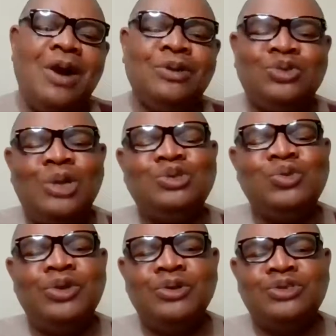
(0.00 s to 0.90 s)
that was what
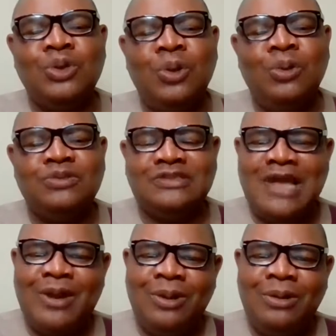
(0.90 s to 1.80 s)
took you to
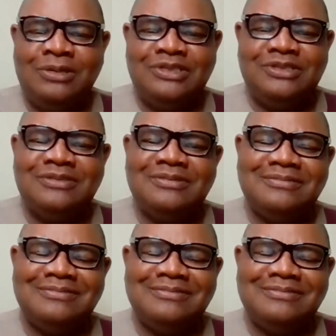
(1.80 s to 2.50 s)
psychology.